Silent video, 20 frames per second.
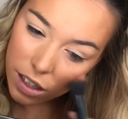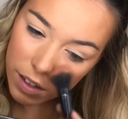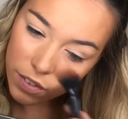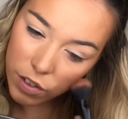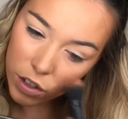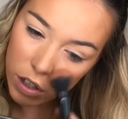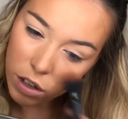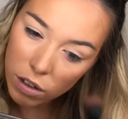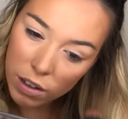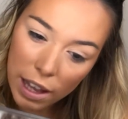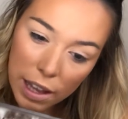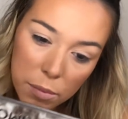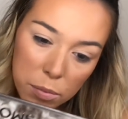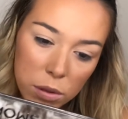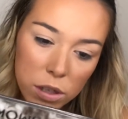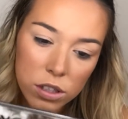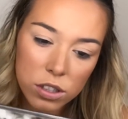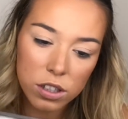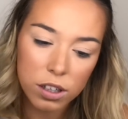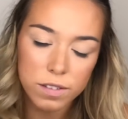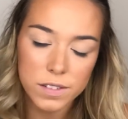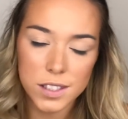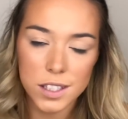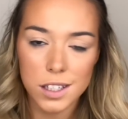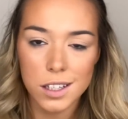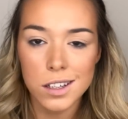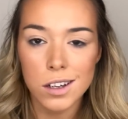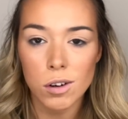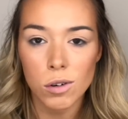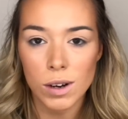If you don't like blush,
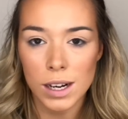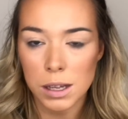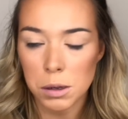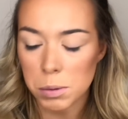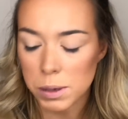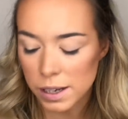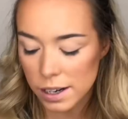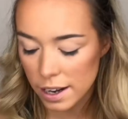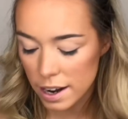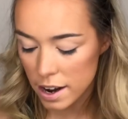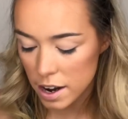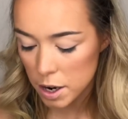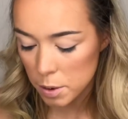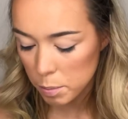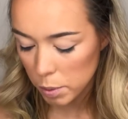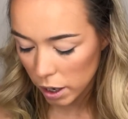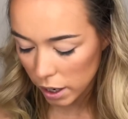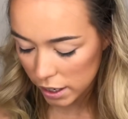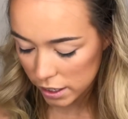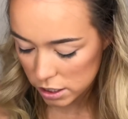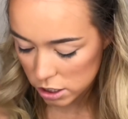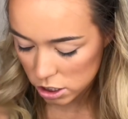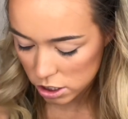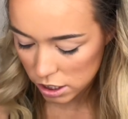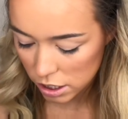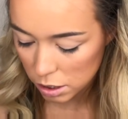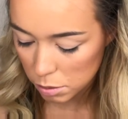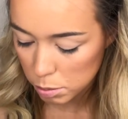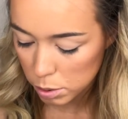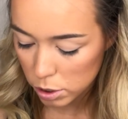obviously go a little bit lighter, but I
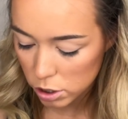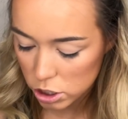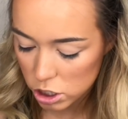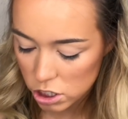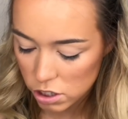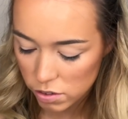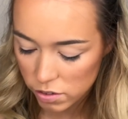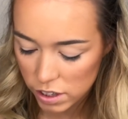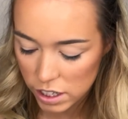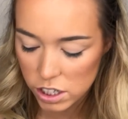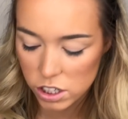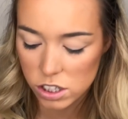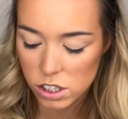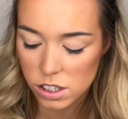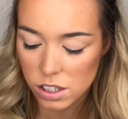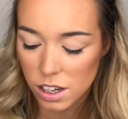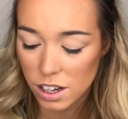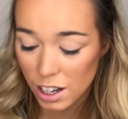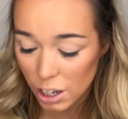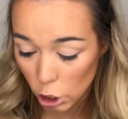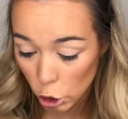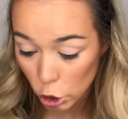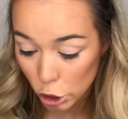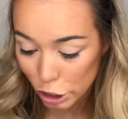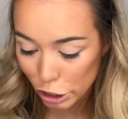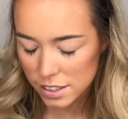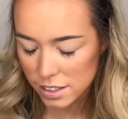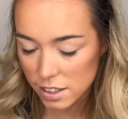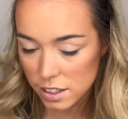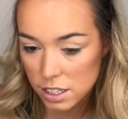just think blush finishes a
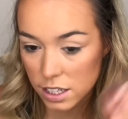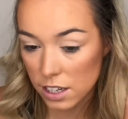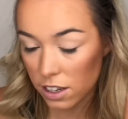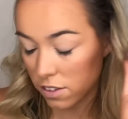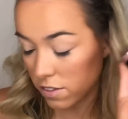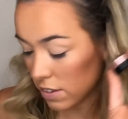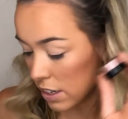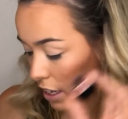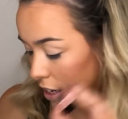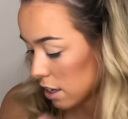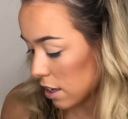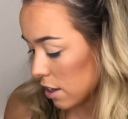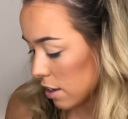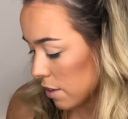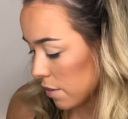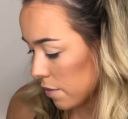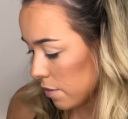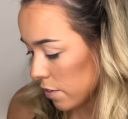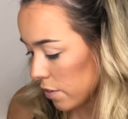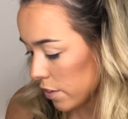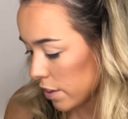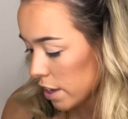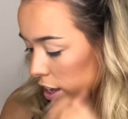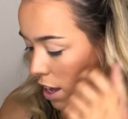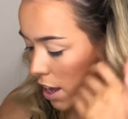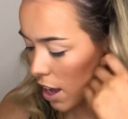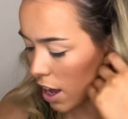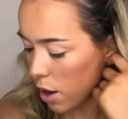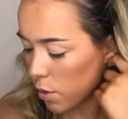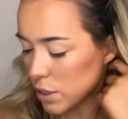look. It's actually lovely.
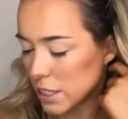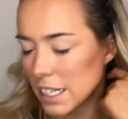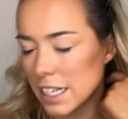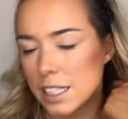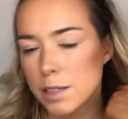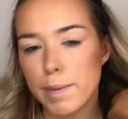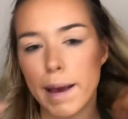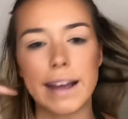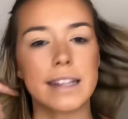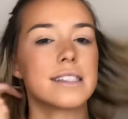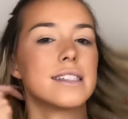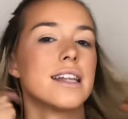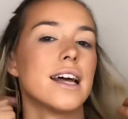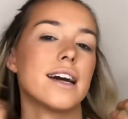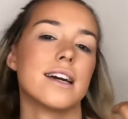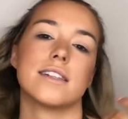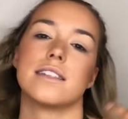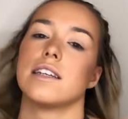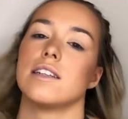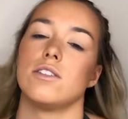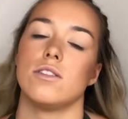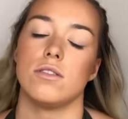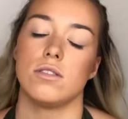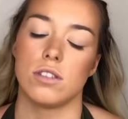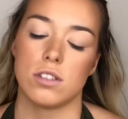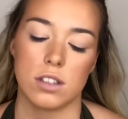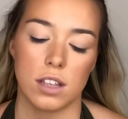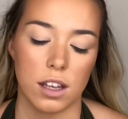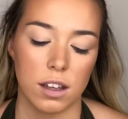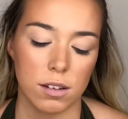I wasn't expecting that because I do
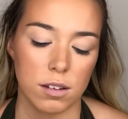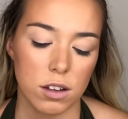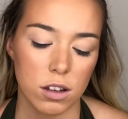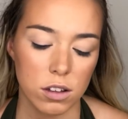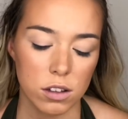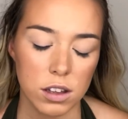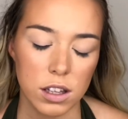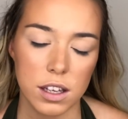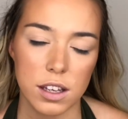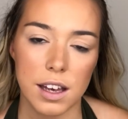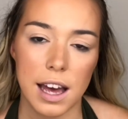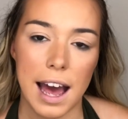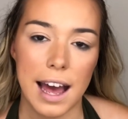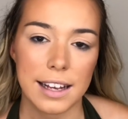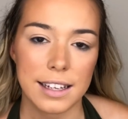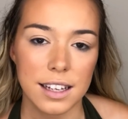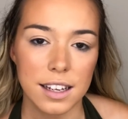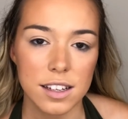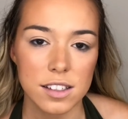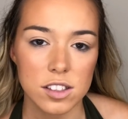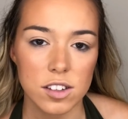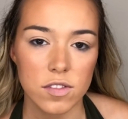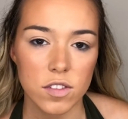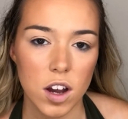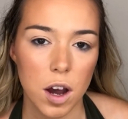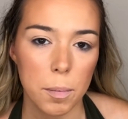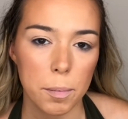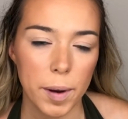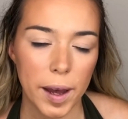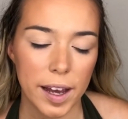just like the handiness of
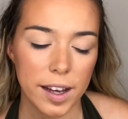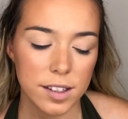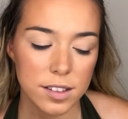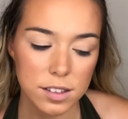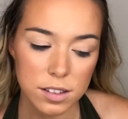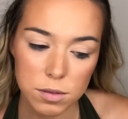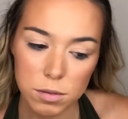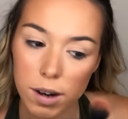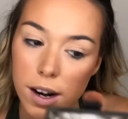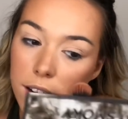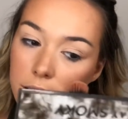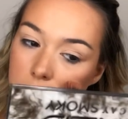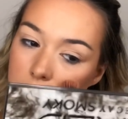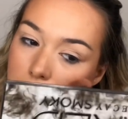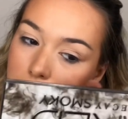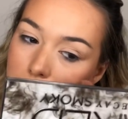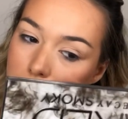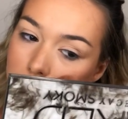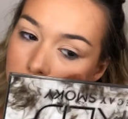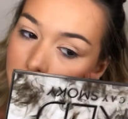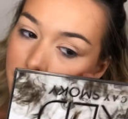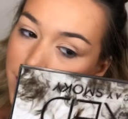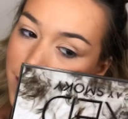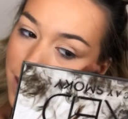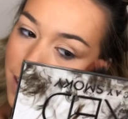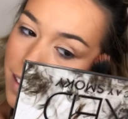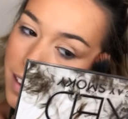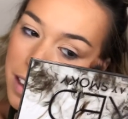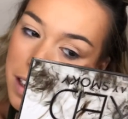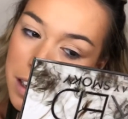compacts, whereas this is
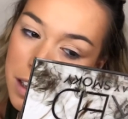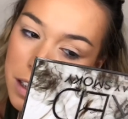actually